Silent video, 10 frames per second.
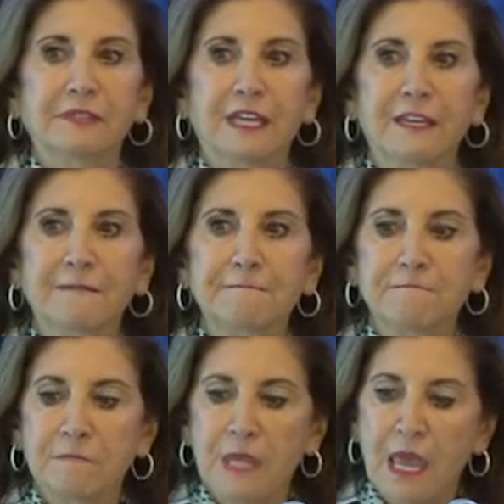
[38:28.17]
Okay?
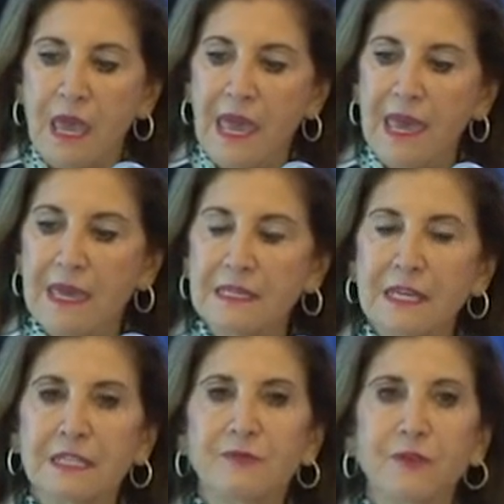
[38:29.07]
And
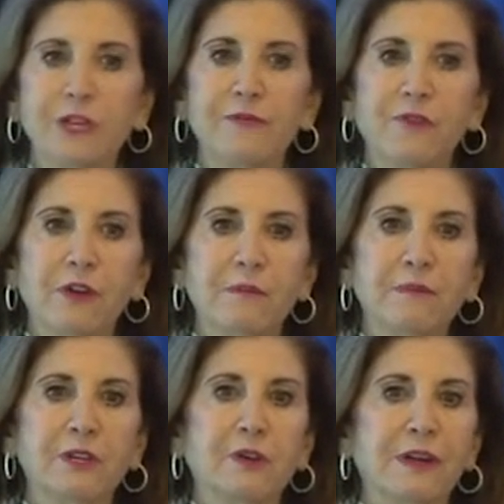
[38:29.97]
it's free
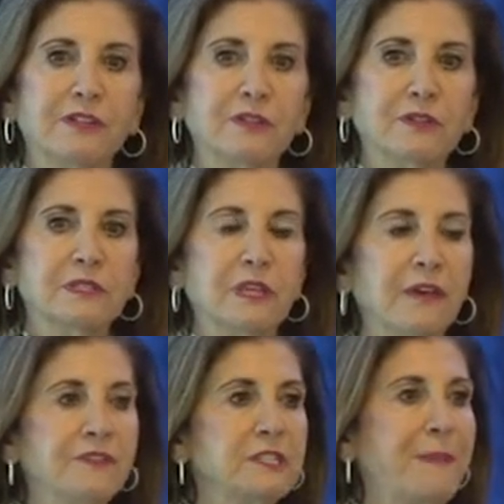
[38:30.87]
from the creditors
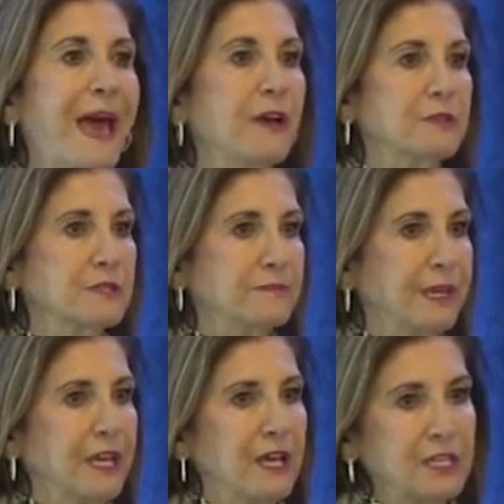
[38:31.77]
of the spouse
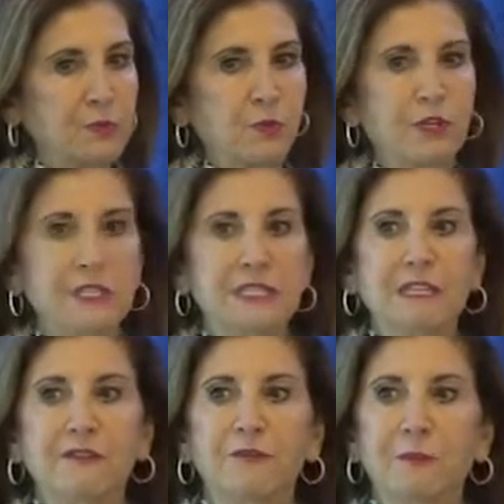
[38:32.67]
because we're going to
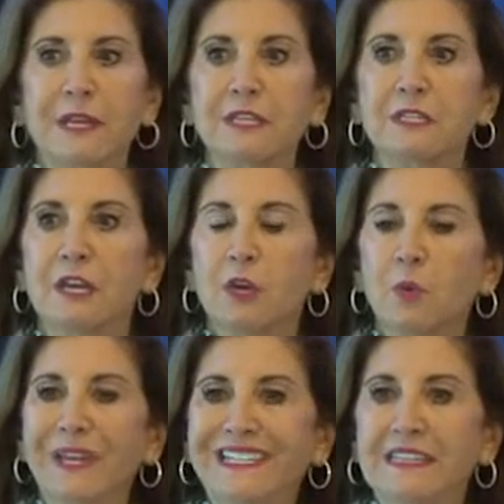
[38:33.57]
see in a few minutes,
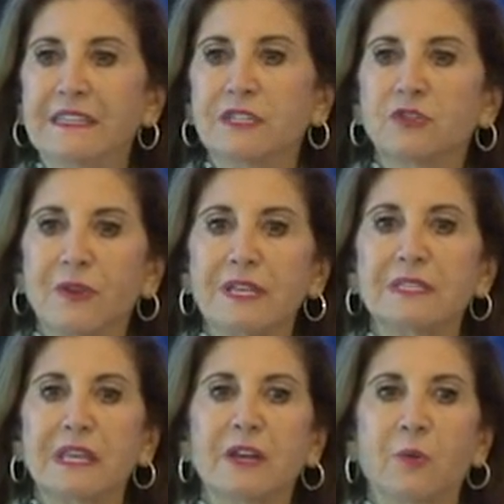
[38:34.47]
we did this
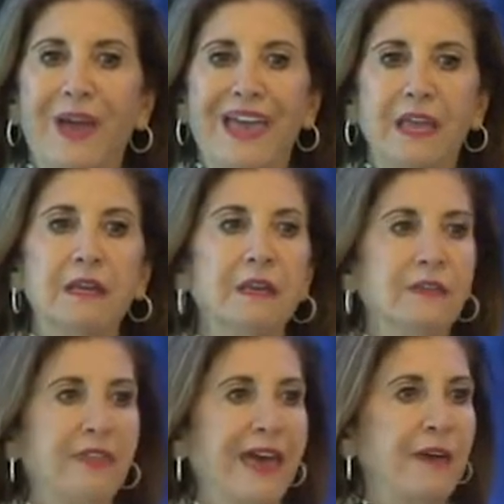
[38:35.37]
trust in a way
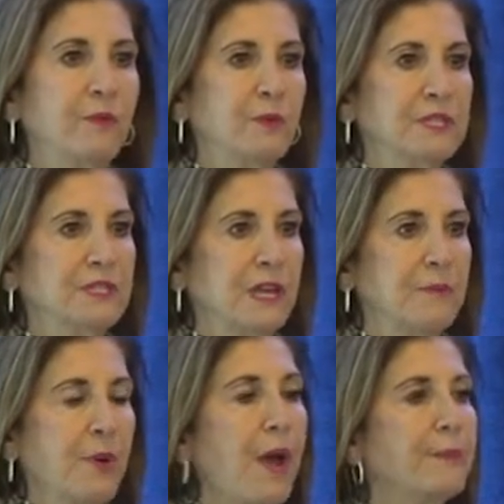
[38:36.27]
that was
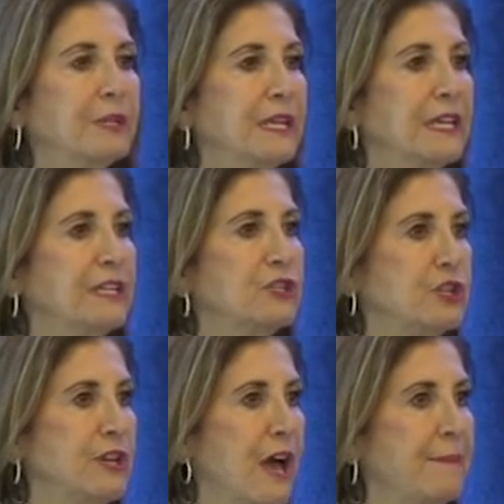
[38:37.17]
done properly and it
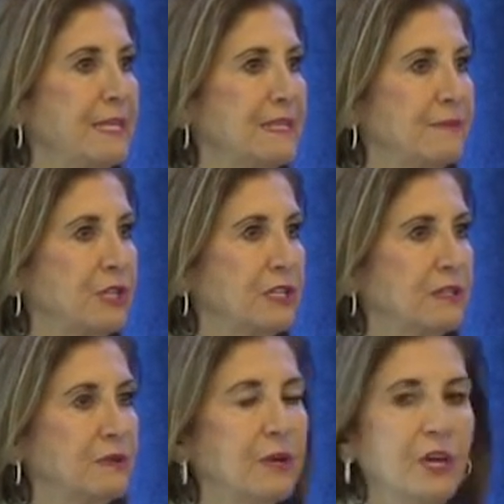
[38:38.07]
should not be subject
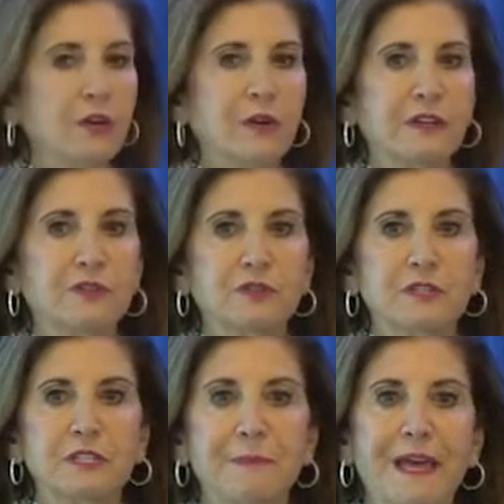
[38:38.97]
to creditors
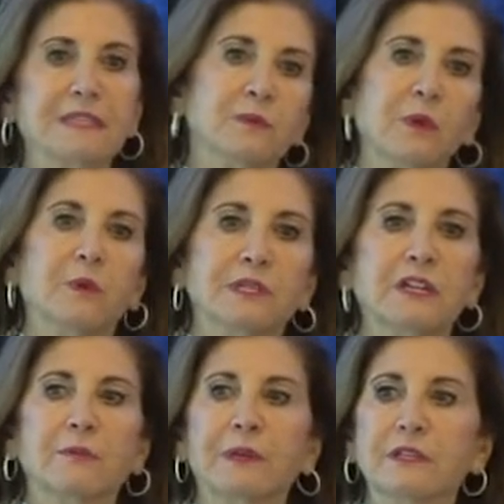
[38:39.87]
of the spouse, and we weren't
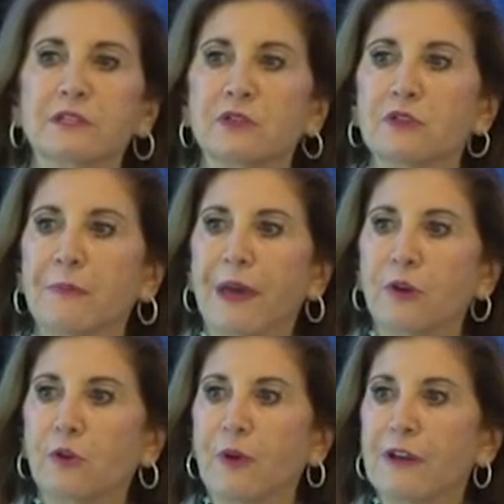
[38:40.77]
terribly concerned about
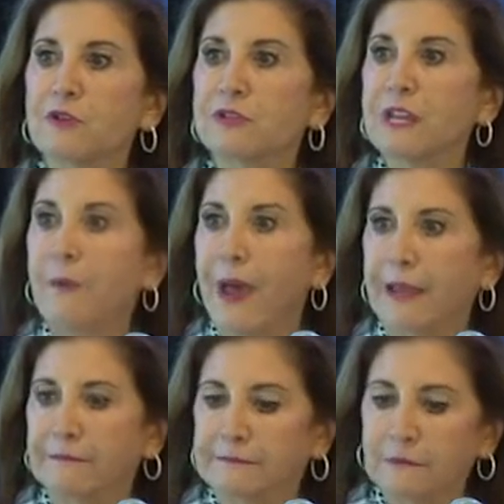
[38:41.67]
her creditors
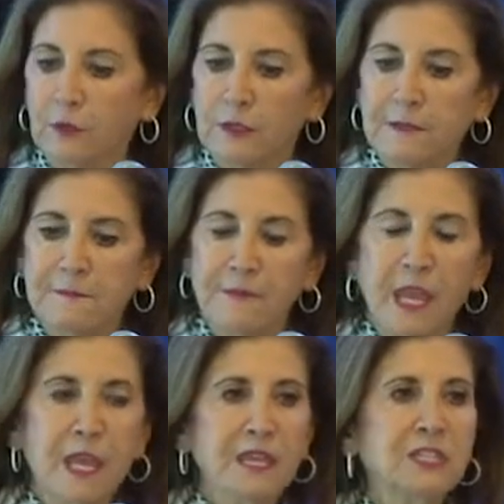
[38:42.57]
anyway. Right?
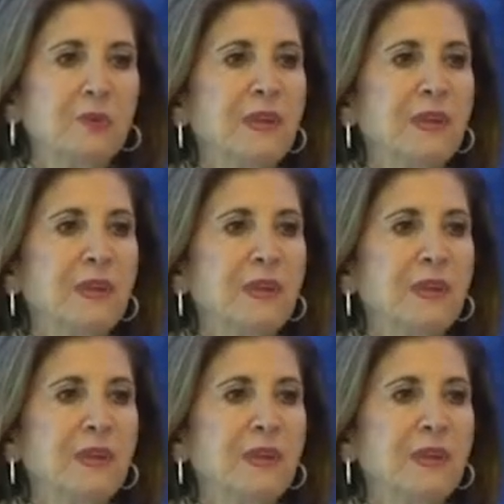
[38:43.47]
So